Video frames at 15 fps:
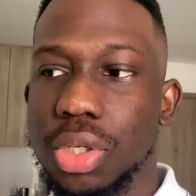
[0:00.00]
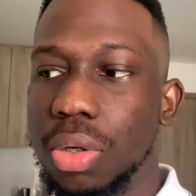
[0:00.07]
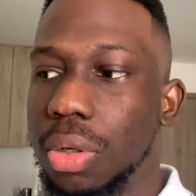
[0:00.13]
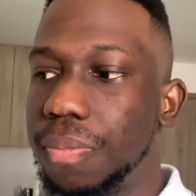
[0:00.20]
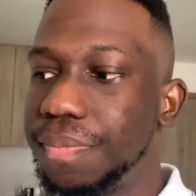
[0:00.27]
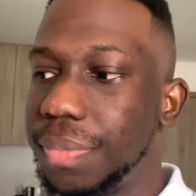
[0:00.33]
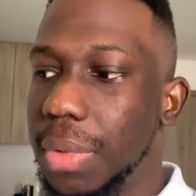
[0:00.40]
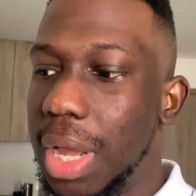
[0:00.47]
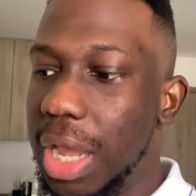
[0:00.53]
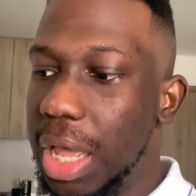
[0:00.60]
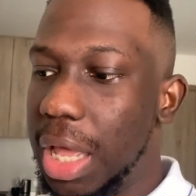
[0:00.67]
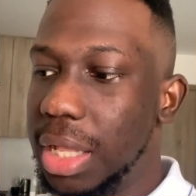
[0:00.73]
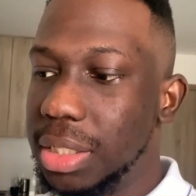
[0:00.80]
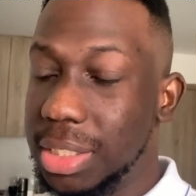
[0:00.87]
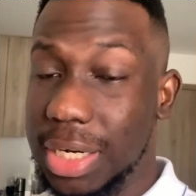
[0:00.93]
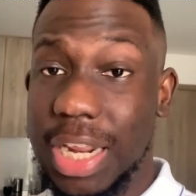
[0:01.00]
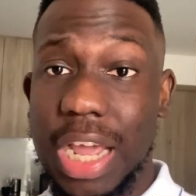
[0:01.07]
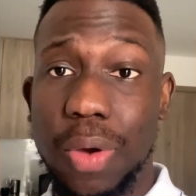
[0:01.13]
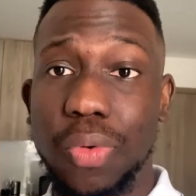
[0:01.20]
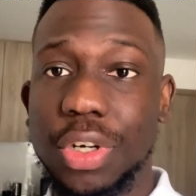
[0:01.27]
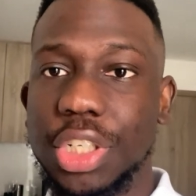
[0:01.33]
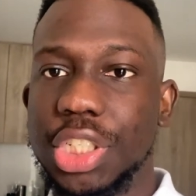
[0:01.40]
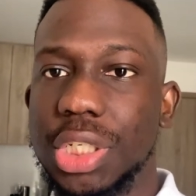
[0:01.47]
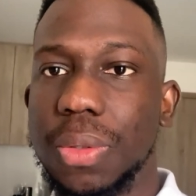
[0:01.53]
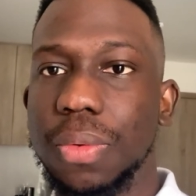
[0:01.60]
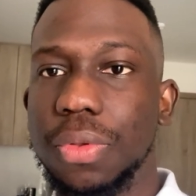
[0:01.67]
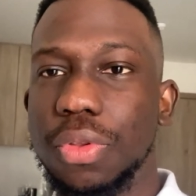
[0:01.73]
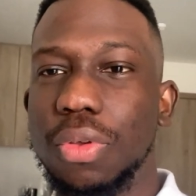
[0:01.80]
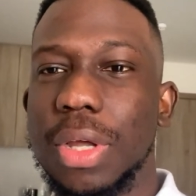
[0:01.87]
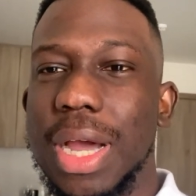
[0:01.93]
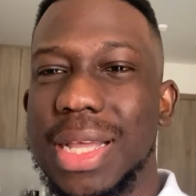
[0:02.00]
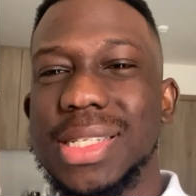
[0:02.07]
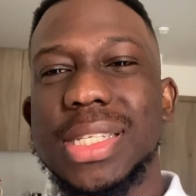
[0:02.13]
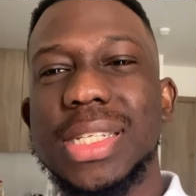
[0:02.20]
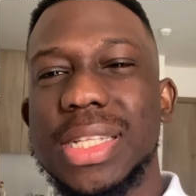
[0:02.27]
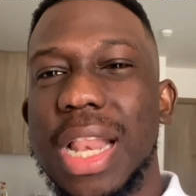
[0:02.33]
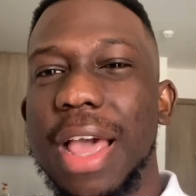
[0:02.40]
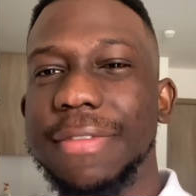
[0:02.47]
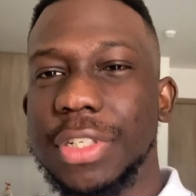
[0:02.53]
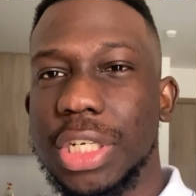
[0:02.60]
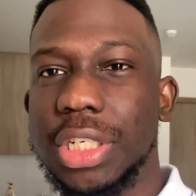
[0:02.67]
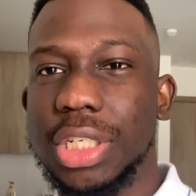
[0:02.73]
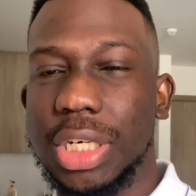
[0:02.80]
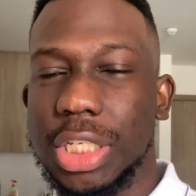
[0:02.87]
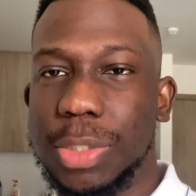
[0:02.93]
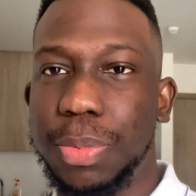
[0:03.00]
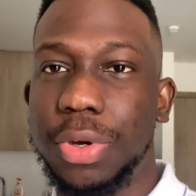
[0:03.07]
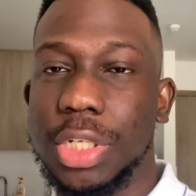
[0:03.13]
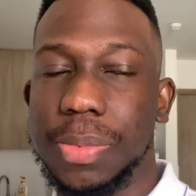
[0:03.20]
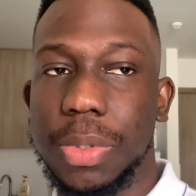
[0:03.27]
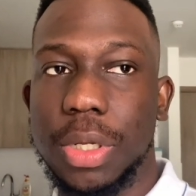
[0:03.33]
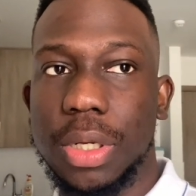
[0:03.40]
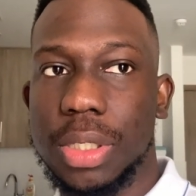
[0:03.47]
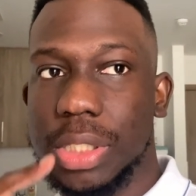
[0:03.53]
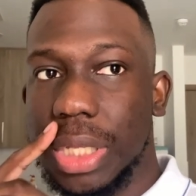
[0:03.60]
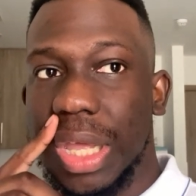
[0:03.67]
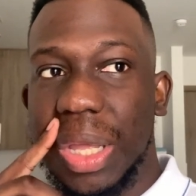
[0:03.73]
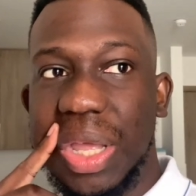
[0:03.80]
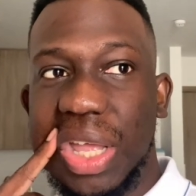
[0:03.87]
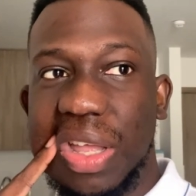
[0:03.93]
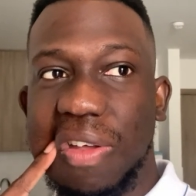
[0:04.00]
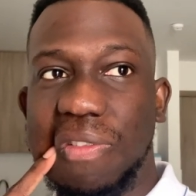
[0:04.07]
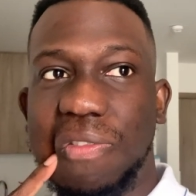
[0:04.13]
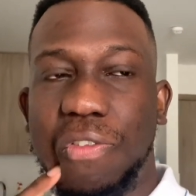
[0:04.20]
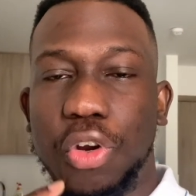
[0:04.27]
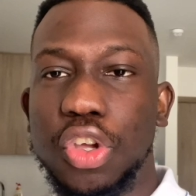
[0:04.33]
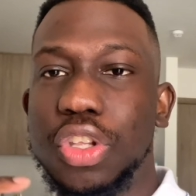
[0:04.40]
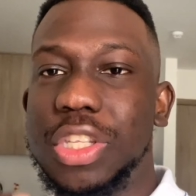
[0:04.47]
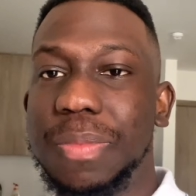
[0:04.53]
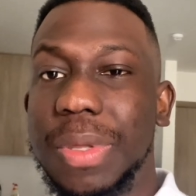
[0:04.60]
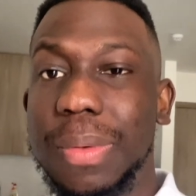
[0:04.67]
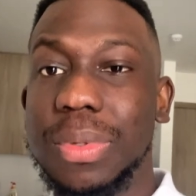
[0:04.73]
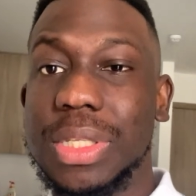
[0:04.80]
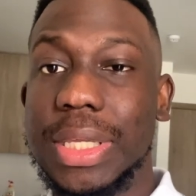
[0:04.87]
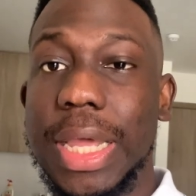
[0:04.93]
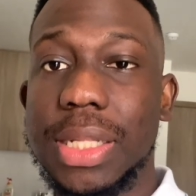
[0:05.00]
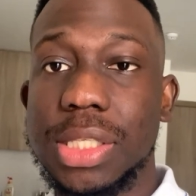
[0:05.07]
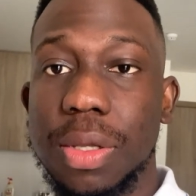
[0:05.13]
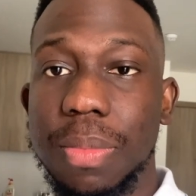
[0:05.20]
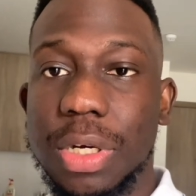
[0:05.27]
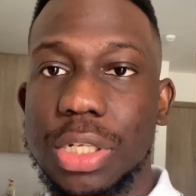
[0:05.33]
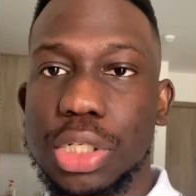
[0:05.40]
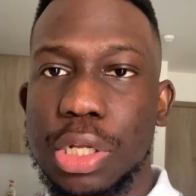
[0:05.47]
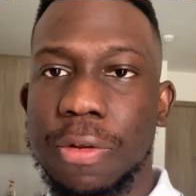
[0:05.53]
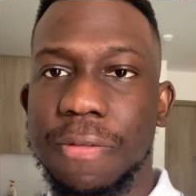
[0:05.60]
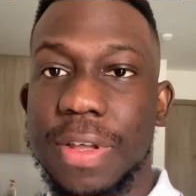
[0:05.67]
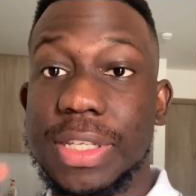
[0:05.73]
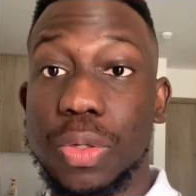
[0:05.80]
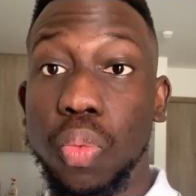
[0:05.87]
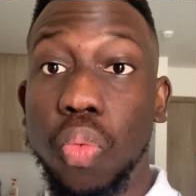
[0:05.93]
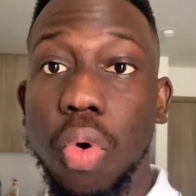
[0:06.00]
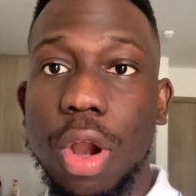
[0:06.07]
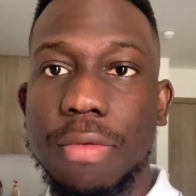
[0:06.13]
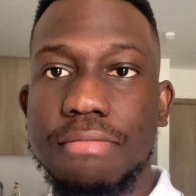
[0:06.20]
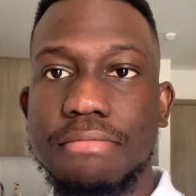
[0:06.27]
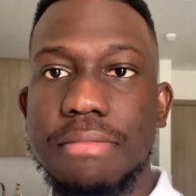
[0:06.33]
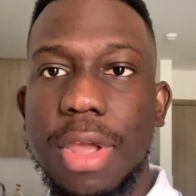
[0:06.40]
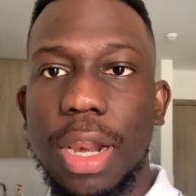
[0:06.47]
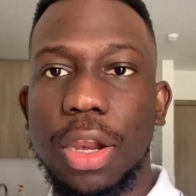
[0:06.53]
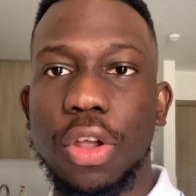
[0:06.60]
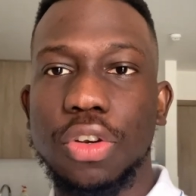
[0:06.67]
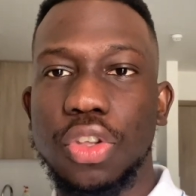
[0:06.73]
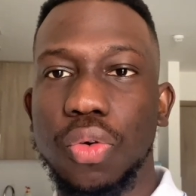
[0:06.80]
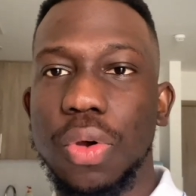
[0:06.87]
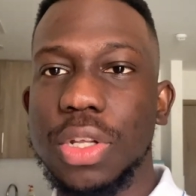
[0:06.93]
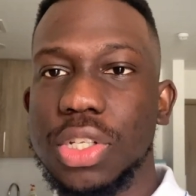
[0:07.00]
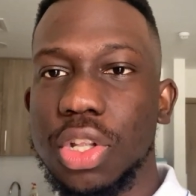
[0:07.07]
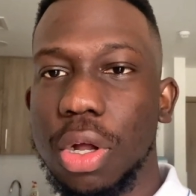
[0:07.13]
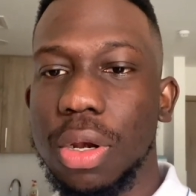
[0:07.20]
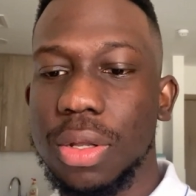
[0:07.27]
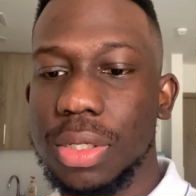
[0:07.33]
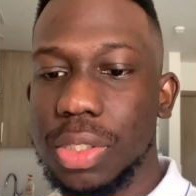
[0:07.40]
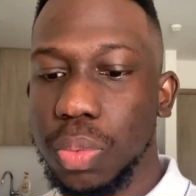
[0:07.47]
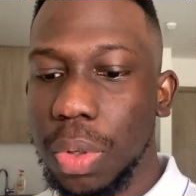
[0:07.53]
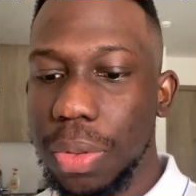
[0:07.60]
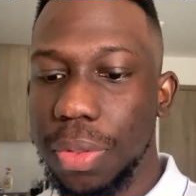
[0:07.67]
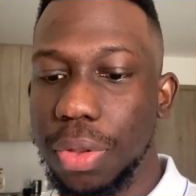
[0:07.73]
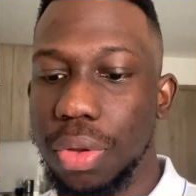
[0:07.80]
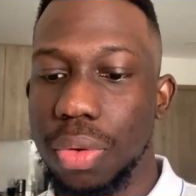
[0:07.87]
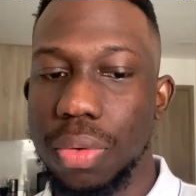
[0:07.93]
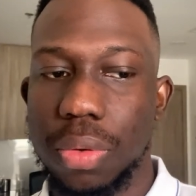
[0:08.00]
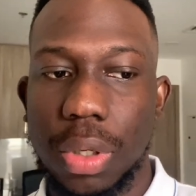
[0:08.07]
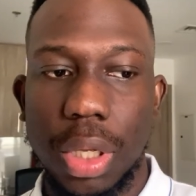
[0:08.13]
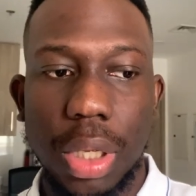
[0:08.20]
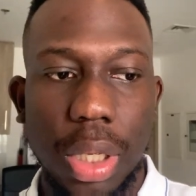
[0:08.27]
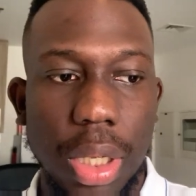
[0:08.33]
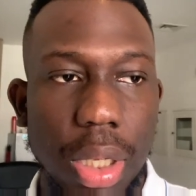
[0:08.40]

So today I want to share with you guys this life-changing experience, because for you to be able to get somebody to invest $1 million with you,